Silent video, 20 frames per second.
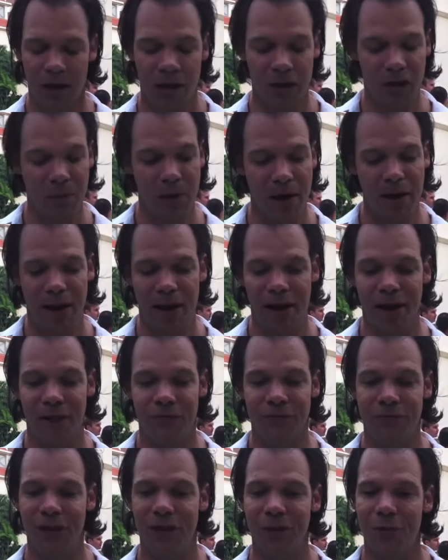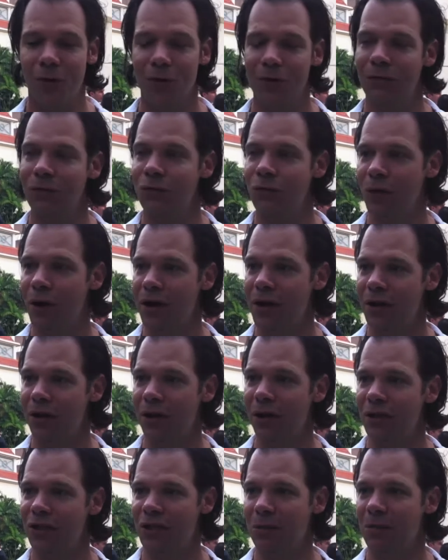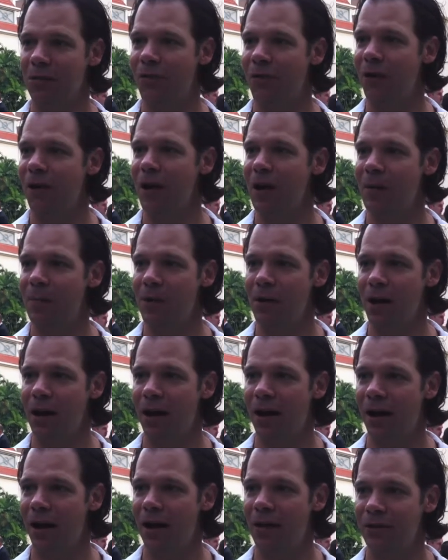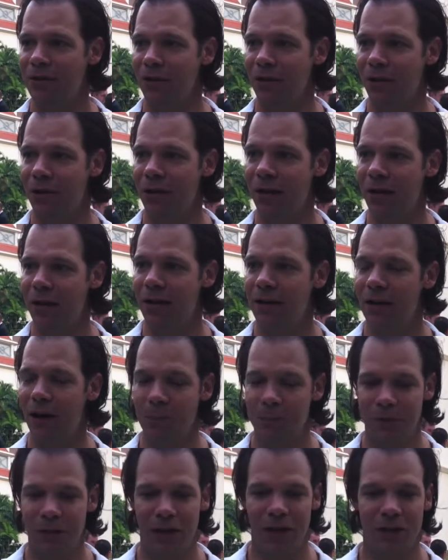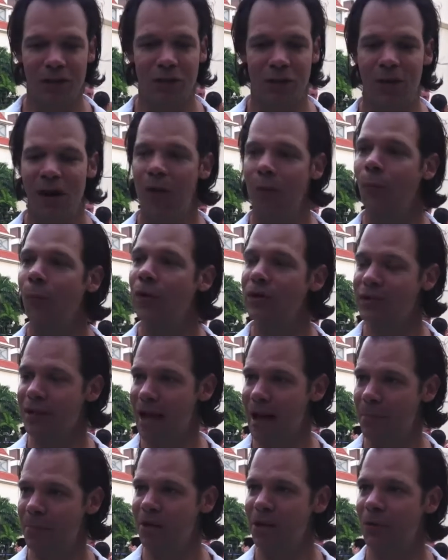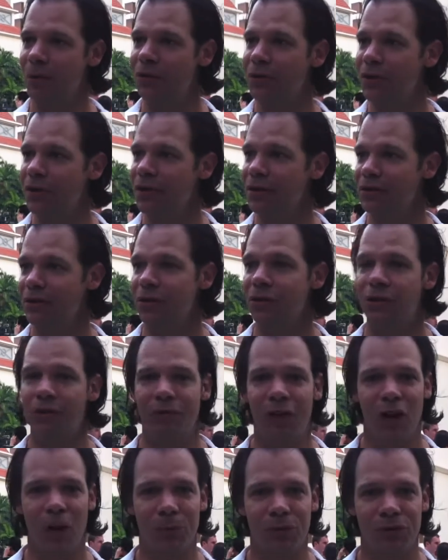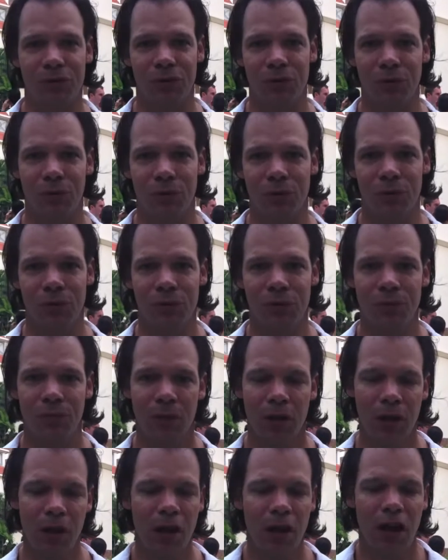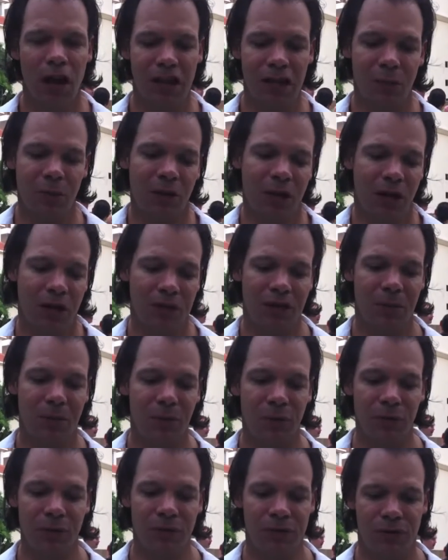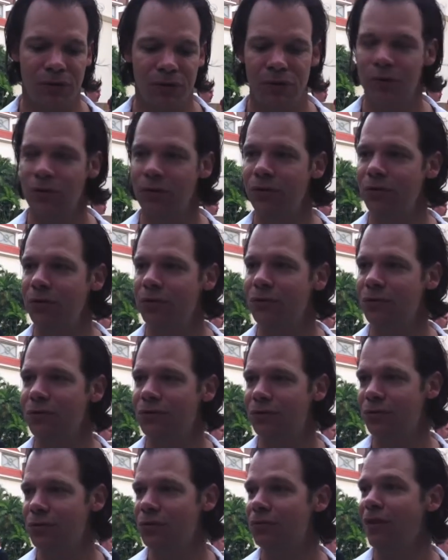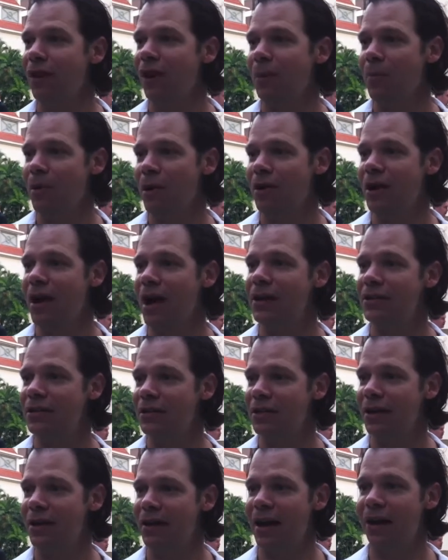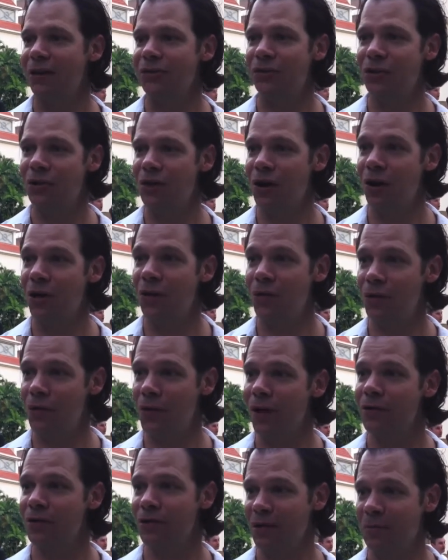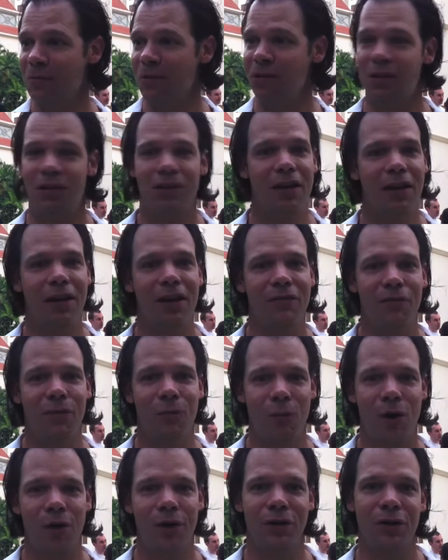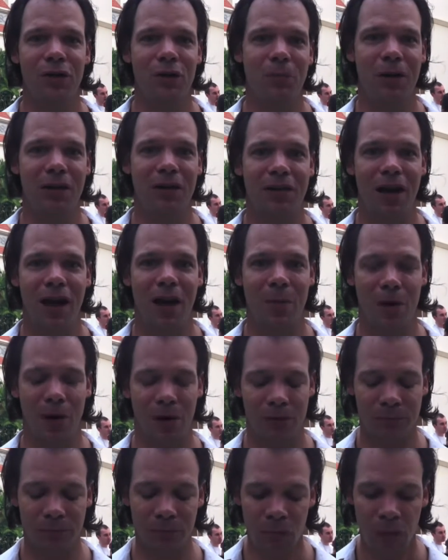It's about a half day worth of training on some of our APIs and, updates around what's happening with these and other developers' tools. And then we cut them loose to, to develop on an idea and actually code on something that they wanted to spend time on.